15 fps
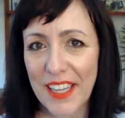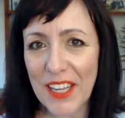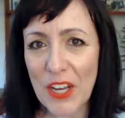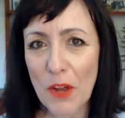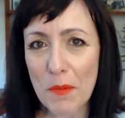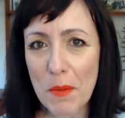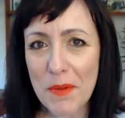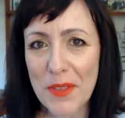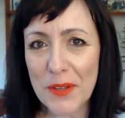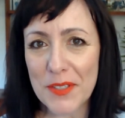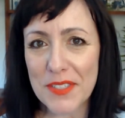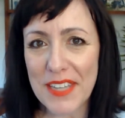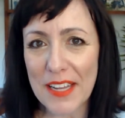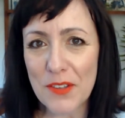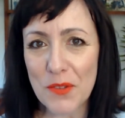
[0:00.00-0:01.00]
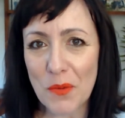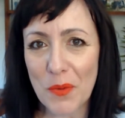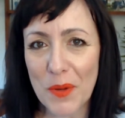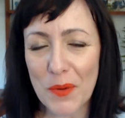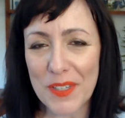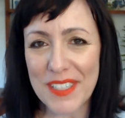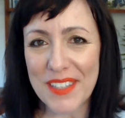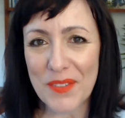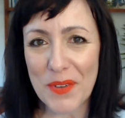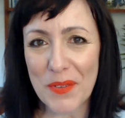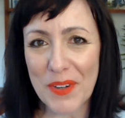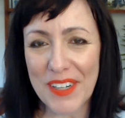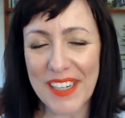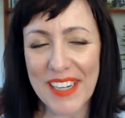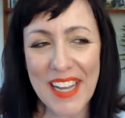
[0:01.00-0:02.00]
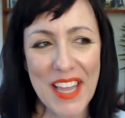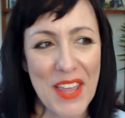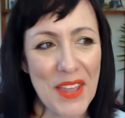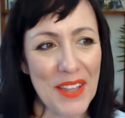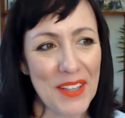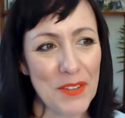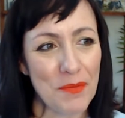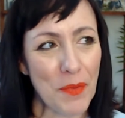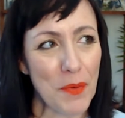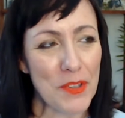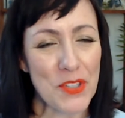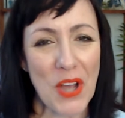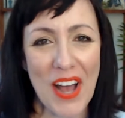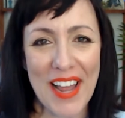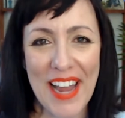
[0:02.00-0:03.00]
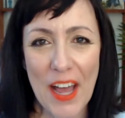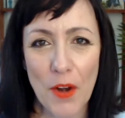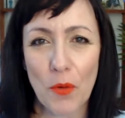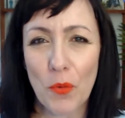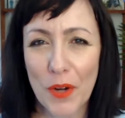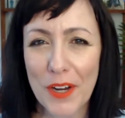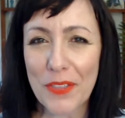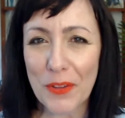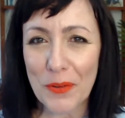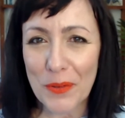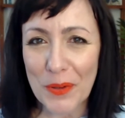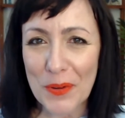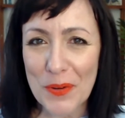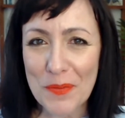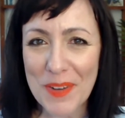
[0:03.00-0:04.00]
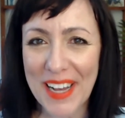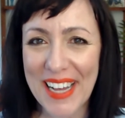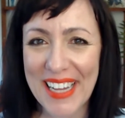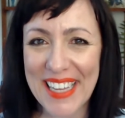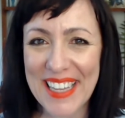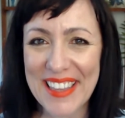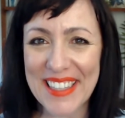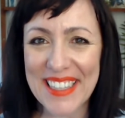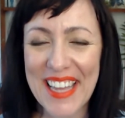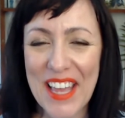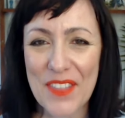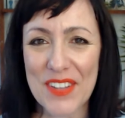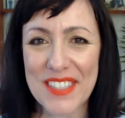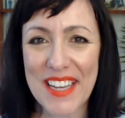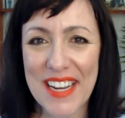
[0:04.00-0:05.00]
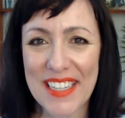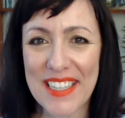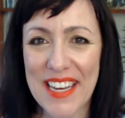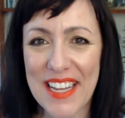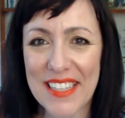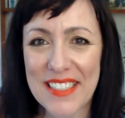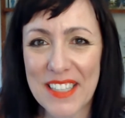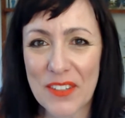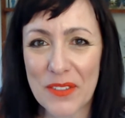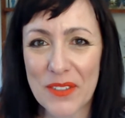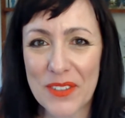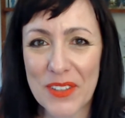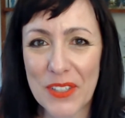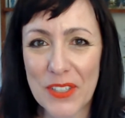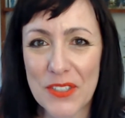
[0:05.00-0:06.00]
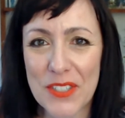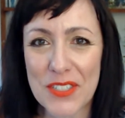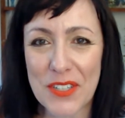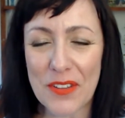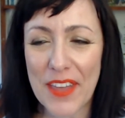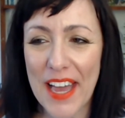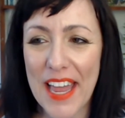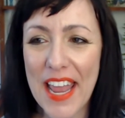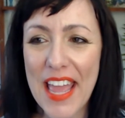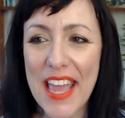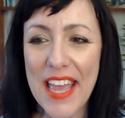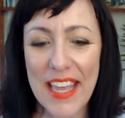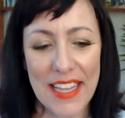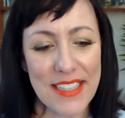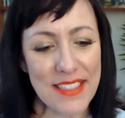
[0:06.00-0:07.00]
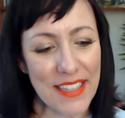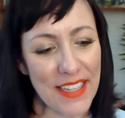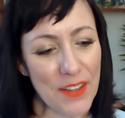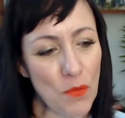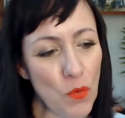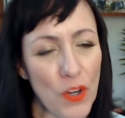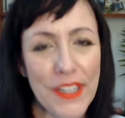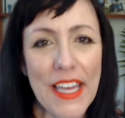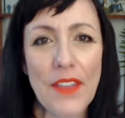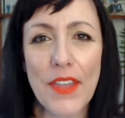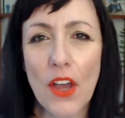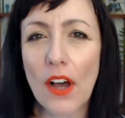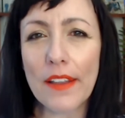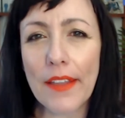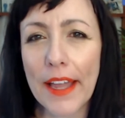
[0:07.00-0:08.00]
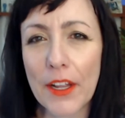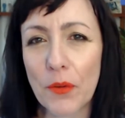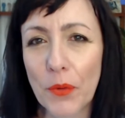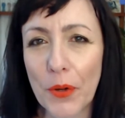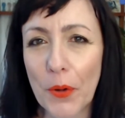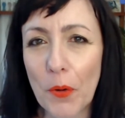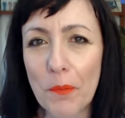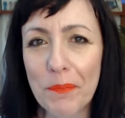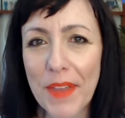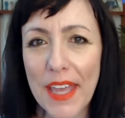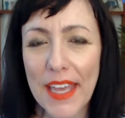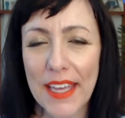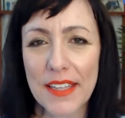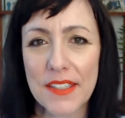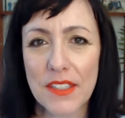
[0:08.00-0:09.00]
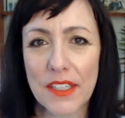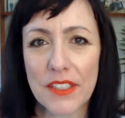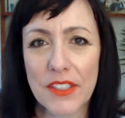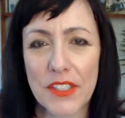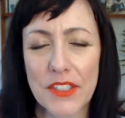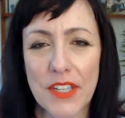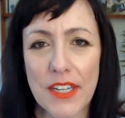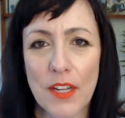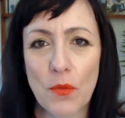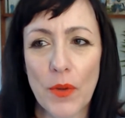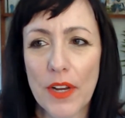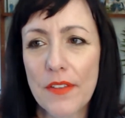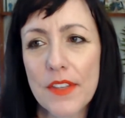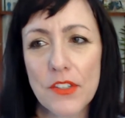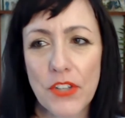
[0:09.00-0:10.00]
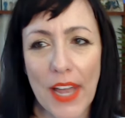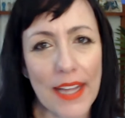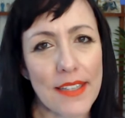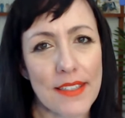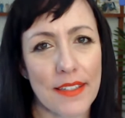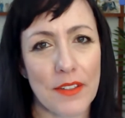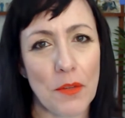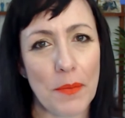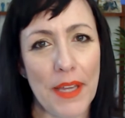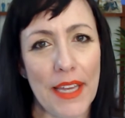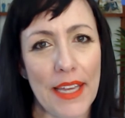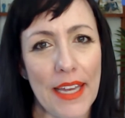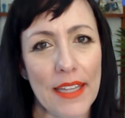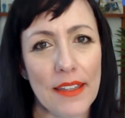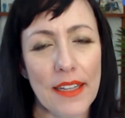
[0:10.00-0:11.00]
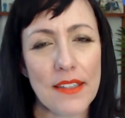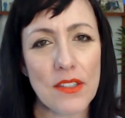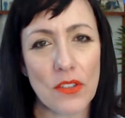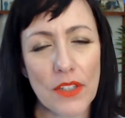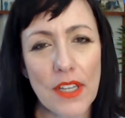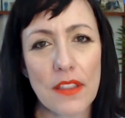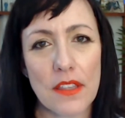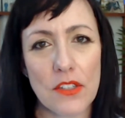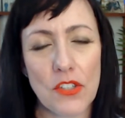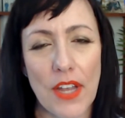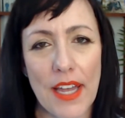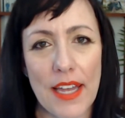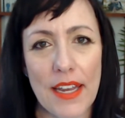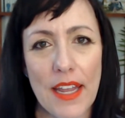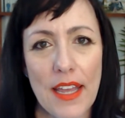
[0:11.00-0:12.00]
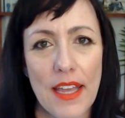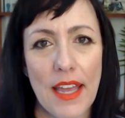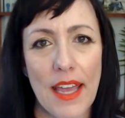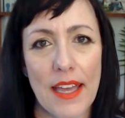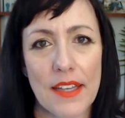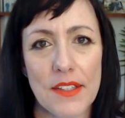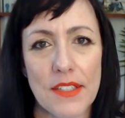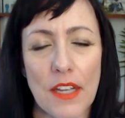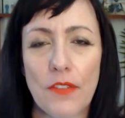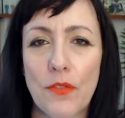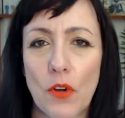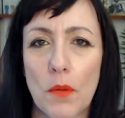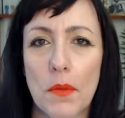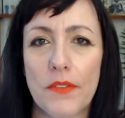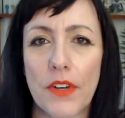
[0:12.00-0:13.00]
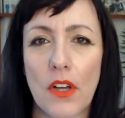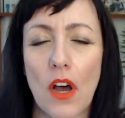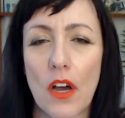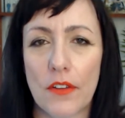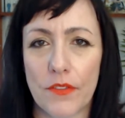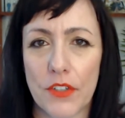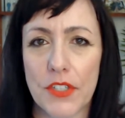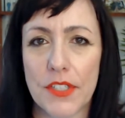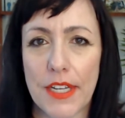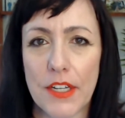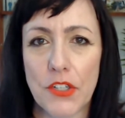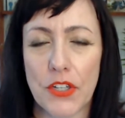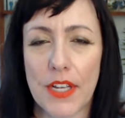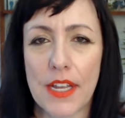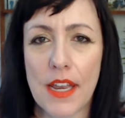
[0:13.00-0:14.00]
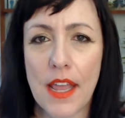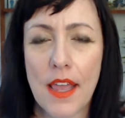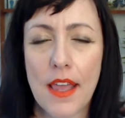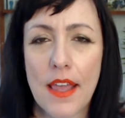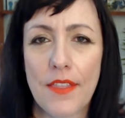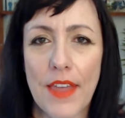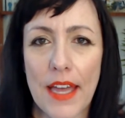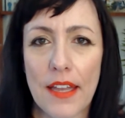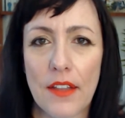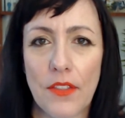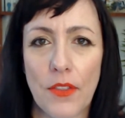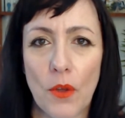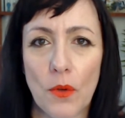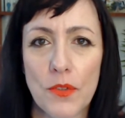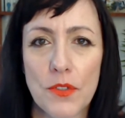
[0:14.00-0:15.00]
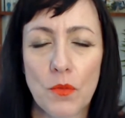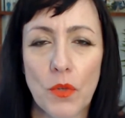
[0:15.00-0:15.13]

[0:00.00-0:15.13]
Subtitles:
Remember those days when we were taught how to work the room and the techniques that we would learn to do that. It's like working the online room is understanding where the chat's going to be, and let's look at the chat as a form of a conversation, that those